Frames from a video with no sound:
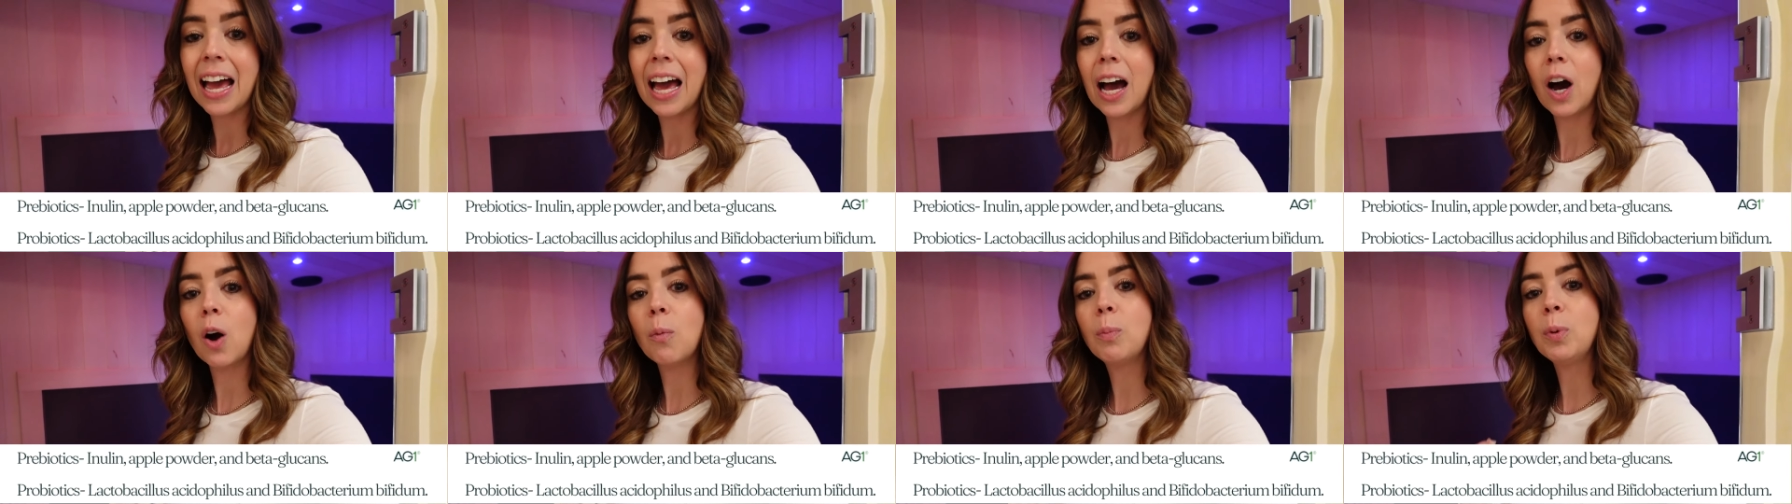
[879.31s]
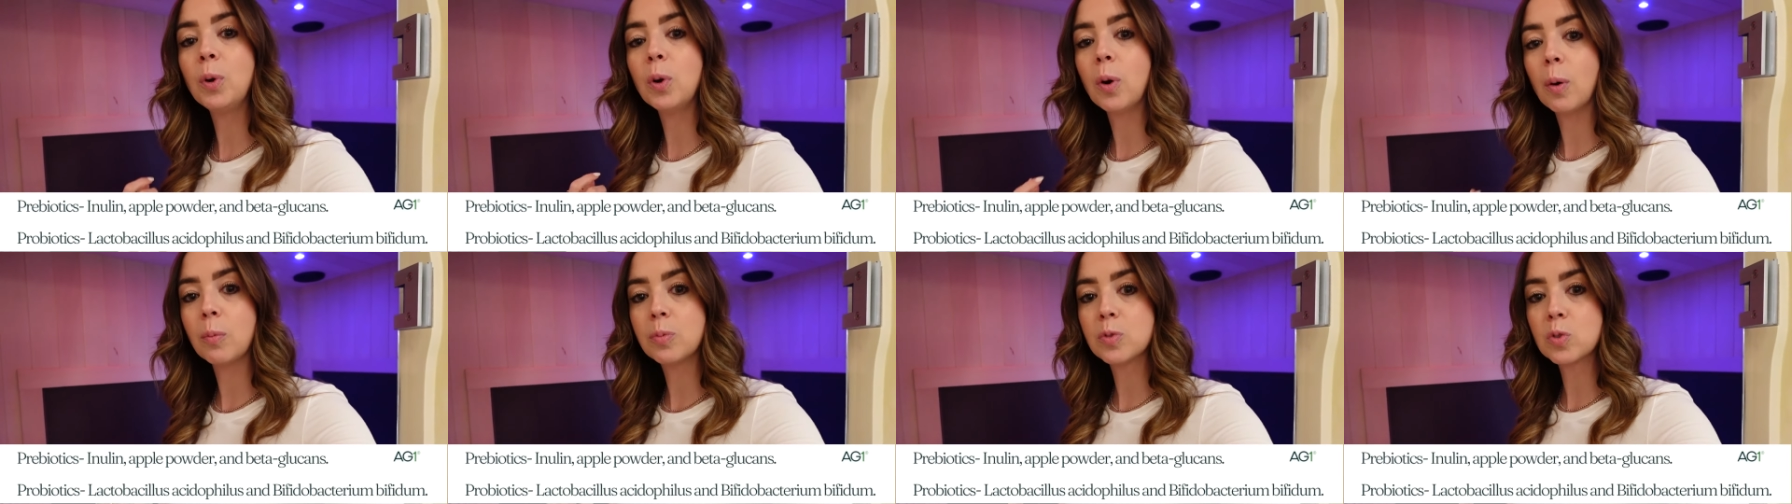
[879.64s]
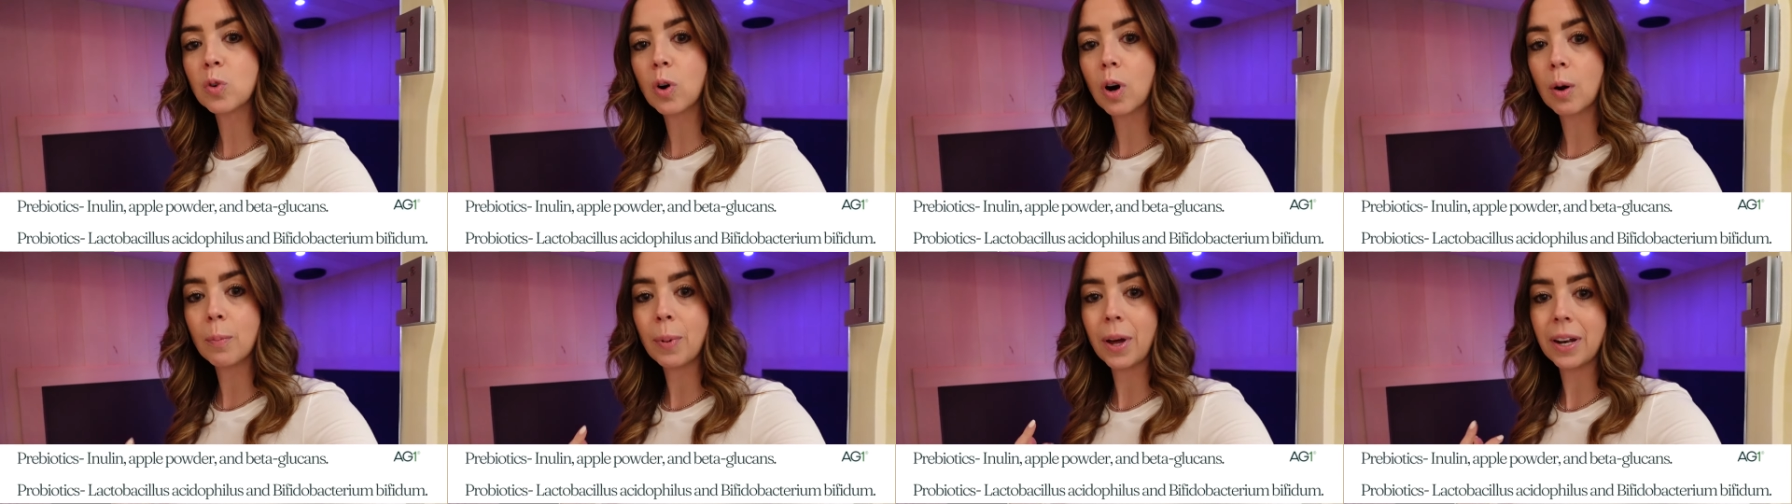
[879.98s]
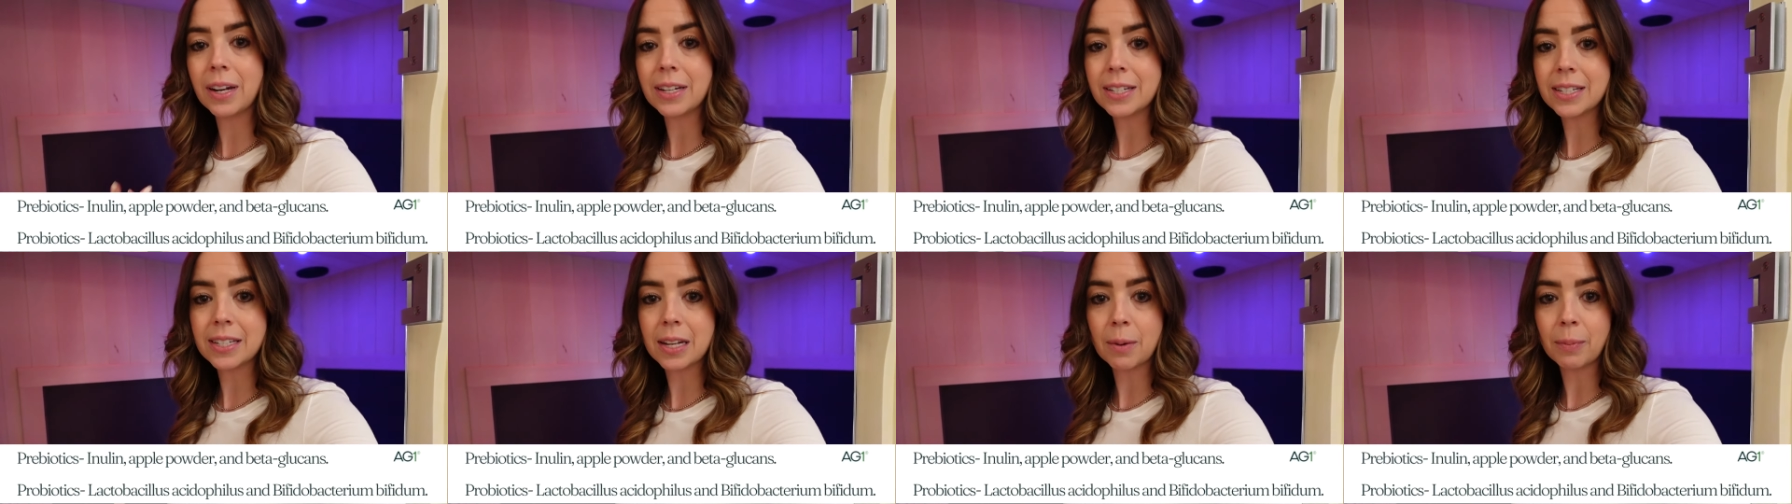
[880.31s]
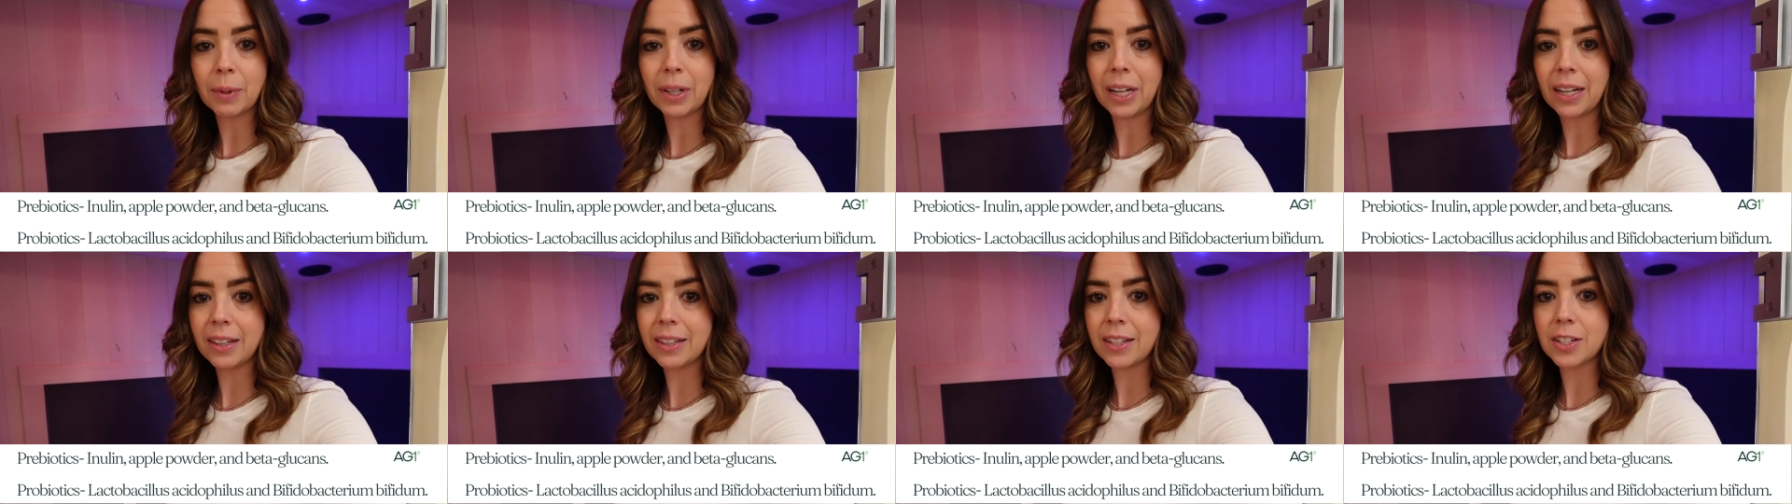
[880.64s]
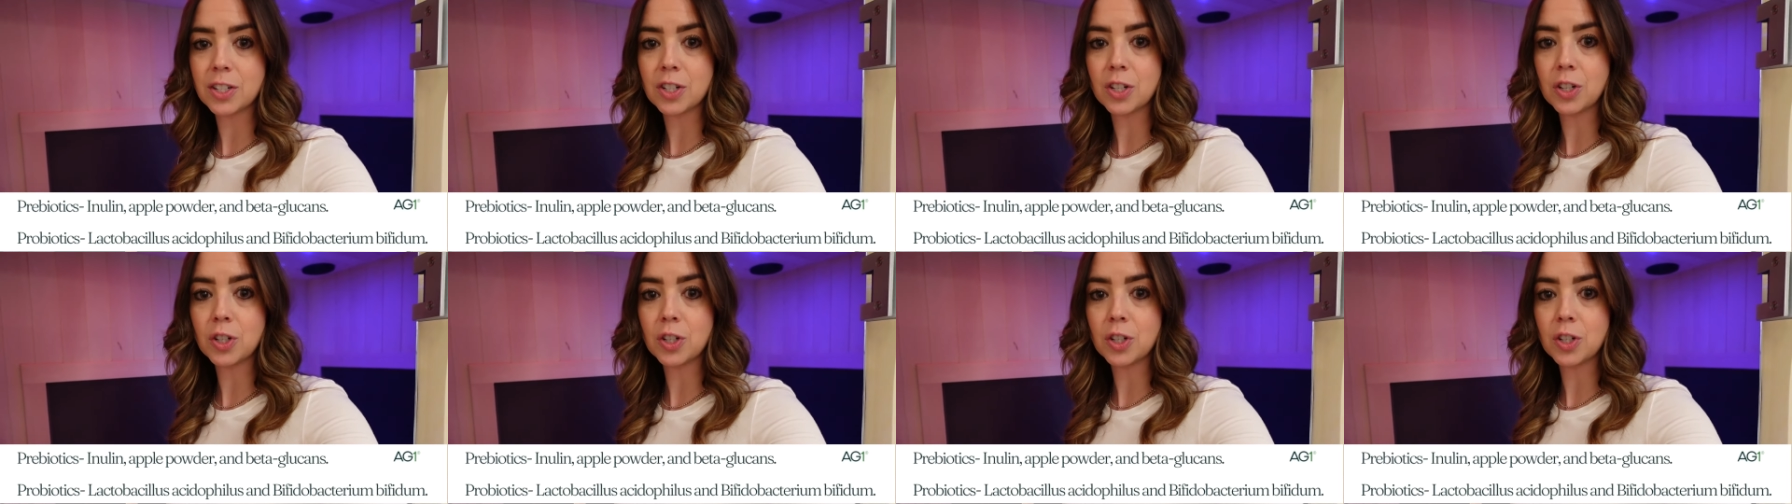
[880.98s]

help you absorb and assimilate these